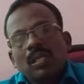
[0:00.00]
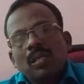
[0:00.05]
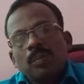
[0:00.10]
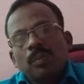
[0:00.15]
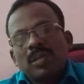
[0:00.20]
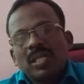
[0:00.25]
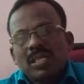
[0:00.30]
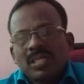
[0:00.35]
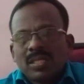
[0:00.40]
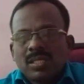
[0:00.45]

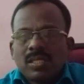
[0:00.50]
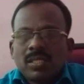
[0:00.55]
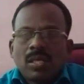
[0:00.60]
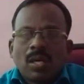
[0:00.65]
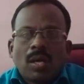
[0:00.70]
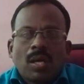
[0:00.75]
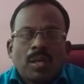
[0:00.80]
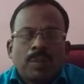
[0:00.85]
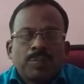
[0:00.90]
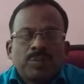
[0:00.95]
plus
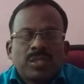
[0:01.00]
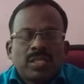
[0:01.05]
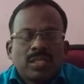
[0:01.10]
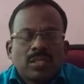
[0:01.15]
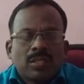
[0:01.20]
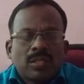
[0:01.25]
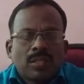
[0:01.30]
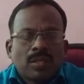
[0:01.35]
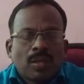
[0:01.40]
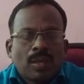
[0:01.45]
object
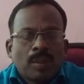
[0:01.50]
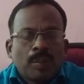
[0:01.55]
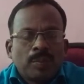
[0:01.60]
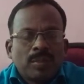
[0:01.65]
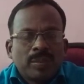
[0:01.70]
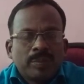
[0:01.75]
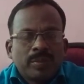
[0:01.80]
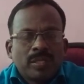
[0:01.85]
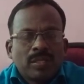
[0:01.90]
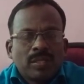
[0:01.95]
or
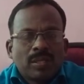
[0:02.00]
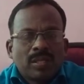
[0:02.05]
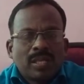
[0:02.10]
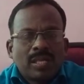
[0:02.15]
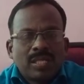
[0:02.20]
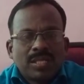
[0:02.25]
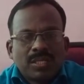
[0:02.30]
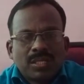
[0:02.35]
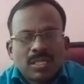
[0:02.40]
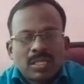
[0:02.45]
complement or
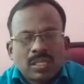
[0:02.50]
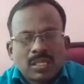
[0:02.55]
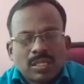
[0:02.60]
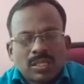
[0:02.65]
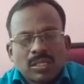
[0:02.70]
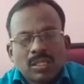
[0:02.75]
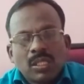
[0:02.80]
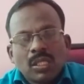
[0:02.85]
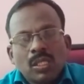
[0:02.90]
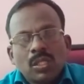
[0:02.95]
adjunct.
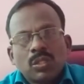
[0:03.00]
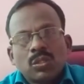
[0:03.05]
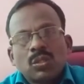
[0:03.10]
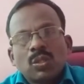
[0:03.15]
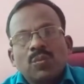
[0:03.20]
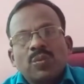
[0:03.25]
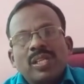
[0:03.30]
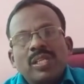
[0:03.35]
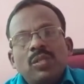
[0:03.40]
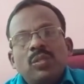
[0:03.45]

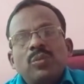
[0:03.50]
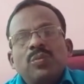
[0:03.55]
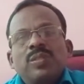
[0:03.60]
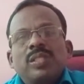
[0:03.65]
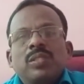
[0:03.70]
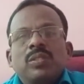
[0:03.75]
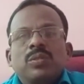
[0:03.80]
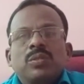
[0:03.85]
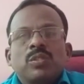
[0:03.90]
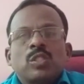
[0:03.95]
So when do we
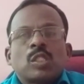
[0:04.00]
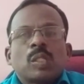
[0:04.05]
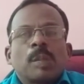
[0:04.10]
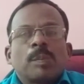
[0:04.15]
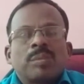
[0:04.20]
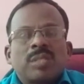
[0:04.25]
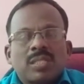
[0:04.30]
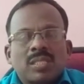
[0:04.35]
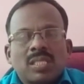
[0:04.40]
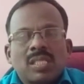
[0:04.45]
use
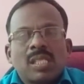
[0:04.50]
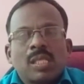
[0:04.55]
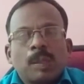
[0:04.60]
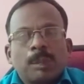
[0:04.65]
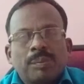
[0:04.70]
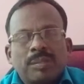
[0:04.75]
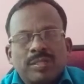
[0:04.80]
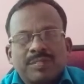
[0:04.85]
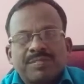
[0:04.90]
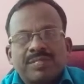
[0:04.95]
present
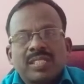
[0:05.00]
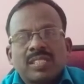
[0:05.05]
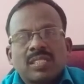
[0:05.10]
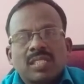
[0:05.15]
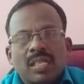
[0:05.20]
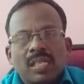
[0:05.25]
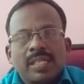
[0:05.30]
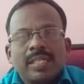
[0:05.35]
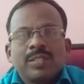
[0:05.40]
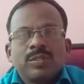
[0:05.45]
perfect
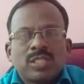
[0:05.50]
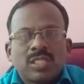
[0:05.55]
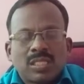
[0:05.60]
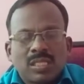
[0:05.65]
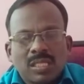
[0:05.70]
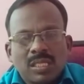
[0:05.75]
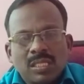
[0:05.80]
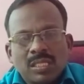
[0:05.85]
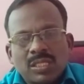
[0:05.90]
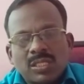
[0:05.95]
continuous
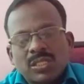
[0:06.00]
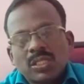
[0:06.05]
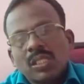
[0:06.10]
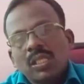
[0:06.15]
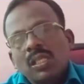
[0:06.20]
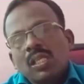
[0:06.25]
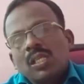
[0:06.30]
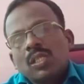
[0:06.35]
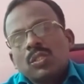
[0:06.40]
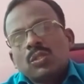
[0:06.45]
tense?
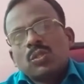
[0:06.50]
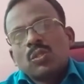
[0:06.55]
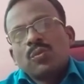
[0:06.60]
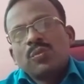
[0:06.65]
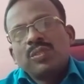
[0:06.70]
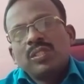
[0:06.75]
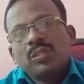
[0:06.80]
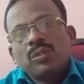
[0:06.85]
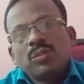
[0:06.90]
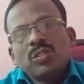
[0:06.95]
So
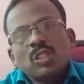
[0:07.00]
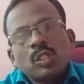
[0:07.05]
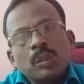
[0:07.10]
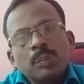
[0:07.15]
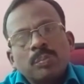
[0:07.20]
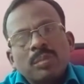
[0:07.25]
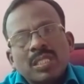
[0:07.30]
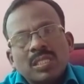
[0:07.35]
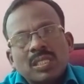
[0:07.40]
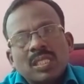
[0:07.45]
we use
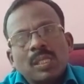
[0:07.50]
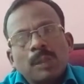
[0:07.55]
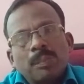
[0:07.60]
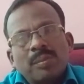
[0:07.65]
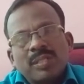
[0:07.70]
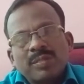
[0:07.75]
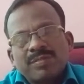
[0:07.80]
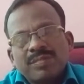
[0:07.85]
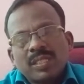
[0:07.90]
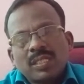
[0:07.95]
present
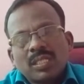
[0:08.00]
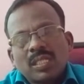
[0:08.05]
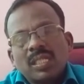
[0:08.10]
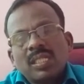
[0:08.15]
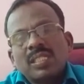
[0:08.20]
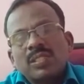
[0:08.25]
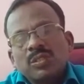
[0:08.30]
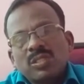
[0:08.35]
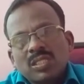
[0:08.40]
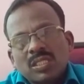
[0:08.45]
perfect
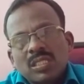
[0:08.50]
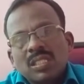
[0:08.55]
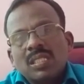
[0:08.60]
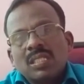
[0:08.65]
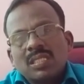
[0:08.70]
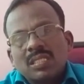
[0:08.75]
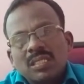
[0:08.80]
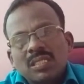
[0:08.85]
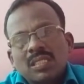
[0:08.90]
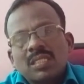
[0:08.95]
continuous
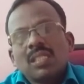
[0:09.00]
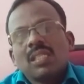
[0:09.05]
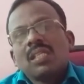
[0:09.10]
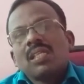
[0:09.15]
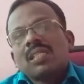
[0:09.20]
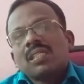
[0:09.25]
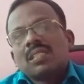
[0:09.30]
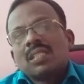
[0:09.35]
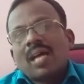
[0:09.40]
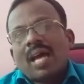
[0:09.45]
tense,
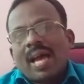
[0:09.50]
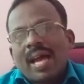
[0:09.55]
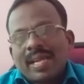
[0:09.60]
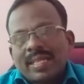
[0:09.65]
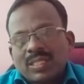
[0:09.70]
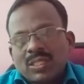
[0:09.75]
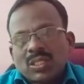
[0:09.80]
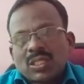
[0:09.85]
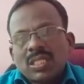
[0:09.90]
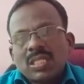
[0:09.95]
the
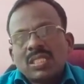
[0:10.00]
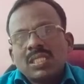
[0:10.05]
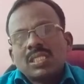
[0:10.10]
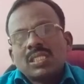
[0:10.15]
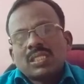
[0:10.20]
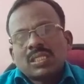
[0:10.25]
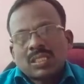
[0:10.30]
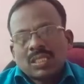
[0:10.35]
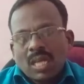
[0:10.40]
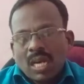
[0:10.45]
action
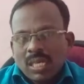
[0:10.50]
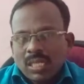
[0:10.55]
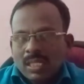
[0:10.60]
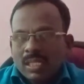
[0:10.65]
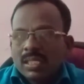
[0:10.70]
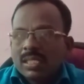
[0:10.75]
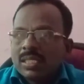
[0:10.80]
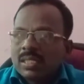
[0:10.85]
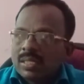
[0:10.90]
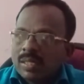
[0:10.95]

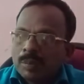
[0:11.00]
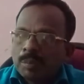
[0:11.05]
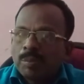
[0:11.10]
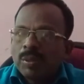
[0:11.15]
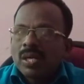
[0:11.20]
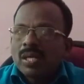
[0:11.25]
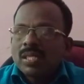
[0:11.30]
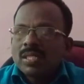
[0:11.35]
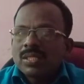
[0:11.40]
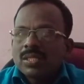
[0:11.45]
started in the
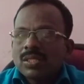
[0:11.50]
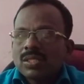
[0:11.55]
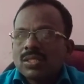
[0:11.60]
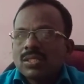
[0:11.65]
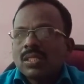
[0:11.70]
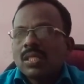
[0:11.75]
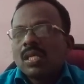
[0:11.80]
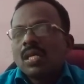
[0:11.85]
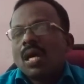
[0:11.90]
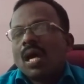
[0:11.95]

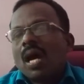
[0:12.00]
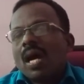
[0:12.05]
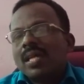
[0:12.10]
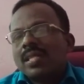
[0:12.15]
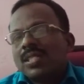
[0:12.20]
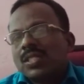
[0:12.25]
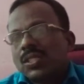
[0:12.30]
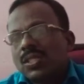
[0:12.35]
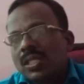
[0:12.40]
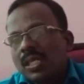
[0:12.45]
past
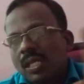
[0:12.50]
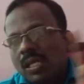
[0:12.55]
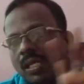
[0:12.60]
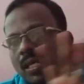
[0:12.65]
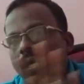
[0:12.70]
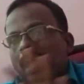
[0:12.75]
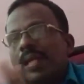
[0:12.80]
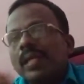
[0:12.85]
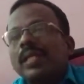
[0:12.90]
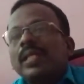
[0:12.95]
and still
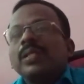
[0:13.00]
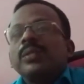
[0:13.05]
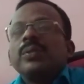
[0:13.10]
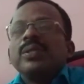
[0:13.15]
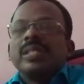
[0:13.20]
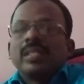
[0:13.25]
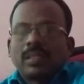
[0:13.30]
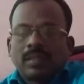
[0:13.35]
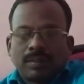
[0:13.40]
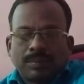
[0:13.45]

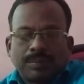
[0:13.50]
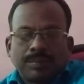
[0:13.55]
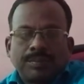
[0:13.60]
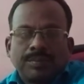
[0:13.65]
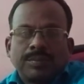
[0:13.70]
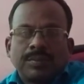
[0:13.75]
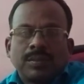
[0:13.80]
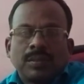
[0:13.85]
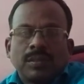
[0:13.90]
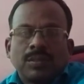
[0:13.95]
continuing,
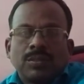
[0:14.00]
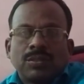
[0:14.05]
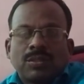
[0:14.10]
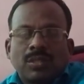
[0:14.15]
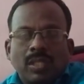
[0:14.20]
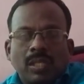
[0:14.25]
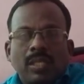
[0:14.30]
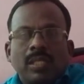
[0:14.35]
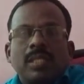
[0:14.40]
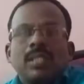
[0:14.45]

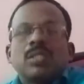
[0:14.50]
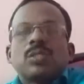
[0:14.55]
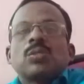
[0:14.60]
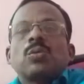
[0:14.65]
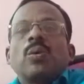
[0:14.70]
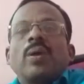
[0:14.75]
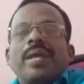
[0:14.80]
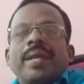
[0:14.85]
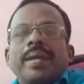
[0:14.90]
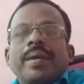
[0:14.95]
still it is
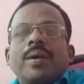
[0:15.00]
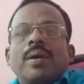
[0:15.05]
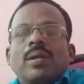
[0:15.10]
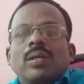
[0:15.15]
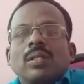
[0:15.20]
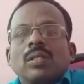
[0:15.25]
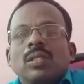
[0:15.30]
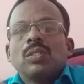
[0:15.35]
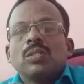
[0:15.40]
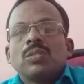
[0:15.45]
going on.
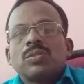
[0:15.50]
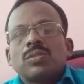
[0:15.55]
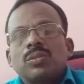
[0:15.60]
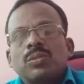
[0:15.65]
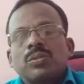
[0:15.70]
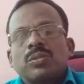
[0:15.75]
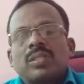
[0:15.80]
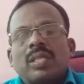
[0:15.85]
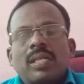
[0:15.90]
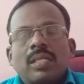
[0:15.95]

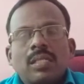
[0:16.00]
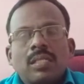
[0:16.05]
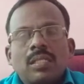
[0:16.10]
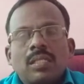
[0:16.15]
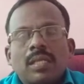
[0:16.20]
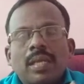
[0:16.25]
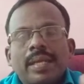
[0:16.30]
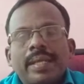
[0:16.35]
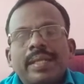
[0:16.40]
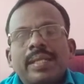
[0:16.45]
So
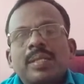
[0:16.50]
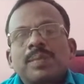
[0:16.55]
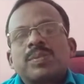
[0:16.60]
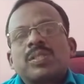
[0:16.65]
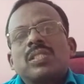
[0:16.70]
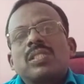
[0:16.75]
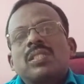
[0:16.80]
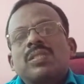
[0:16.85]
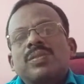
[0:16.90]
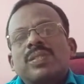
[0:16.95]
that kind of
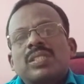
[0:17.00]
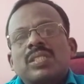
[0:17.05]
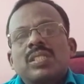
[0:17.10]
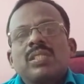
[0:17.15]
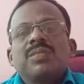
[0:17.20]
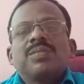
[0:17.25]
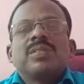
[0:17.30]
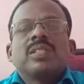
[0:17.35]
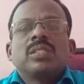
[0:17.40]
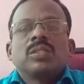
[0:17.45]

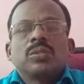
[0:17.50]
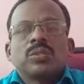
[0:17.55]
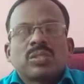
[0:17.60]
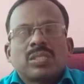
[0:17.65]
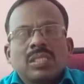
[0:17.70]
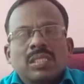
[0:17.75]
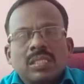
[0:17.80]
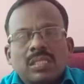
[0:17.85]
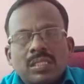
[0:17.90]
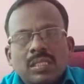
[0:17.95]
situation we use
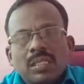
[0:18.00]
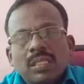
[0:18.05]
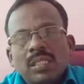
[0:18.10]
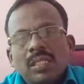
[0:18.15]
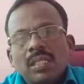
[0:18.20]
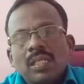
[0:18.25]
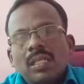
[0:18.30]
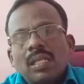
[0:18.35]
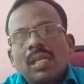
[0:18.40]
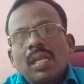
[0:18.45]
it.
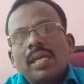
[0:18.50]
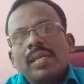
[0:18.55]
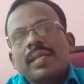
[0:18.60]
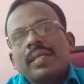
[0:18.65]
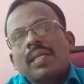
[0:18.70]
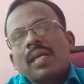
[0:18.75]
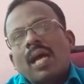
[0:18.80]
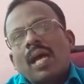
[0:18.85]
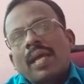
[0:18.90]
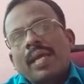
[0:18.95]
Like
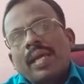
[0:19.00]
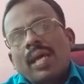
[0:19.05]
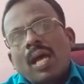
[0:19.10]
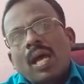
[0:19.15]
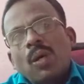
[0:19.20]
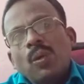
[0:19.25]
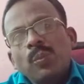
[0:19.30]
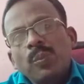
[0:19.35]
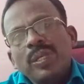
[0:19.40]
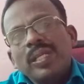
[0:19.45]
I
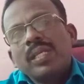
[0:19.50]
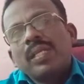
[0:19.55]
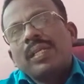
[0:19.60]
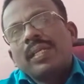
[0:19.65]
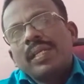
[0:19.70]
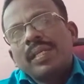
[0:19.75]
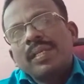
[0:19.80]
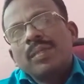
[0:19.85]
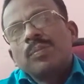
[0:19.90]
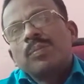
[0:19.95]
have been
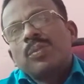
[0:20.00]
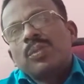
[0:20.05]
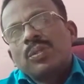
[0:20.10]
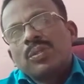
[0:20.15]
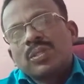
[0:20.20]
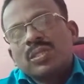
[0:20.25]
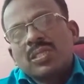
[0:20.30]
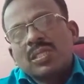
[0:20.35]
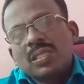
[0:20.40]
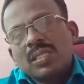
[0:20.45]
reading
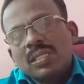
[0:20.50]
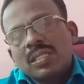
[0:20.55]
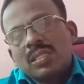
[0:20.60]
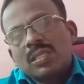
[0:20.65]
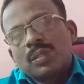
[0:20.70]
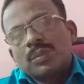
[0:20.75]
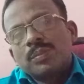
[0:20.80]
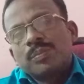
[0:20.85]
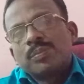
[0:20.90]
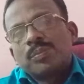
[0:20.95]
books
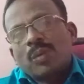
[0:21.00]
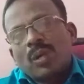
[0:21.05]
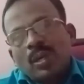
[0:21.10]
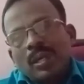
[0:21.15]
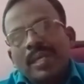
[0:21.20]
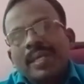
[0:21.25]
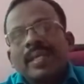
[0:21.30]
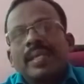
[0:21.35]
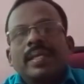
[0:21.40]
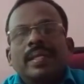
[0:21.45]
since
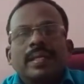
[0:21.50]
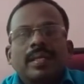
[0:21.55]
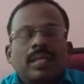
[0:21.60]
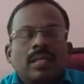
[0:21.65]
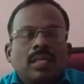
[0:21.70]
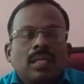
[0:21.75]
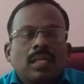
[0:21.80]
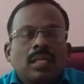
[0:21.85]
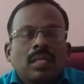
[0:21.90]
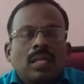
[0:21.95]
morning,
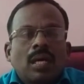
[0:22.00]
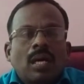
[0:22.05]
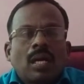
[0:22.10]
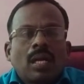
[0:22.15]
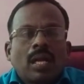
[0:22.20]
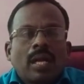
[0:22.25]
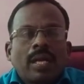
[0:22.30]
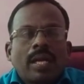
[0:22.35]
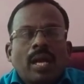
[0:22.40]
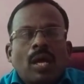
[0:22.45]
or
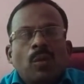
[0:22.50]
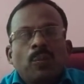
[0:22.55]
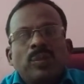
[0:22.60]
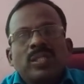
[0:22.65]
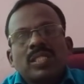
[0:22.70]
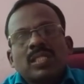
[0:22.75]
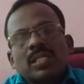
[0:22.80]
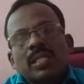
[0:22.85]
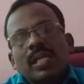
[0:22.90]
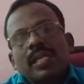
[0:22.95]
I have
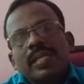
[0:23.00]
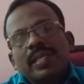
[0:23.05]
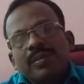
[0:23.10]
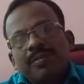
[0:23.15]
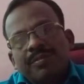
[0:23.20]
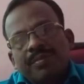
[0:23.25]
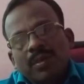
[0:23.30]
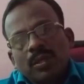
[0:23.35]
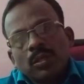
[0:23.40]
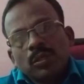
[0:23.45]
been studying
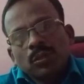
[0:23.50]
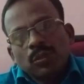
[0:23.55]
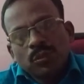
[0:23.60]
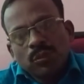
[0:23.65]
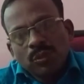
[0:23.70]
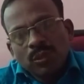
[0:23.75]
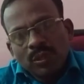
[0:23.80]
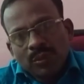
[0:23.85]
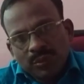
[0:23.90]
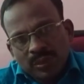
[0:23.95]
for
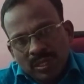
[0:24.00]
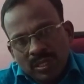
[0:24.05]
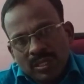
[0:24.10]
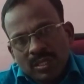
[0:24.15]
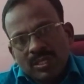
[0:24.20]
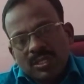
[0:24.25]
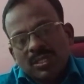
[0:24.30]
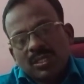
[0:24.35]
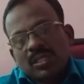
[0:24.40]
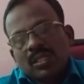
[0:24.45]
2
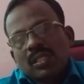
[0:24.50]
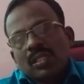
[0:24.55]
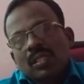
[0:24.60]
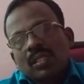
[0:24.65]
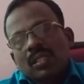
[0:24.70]
hours,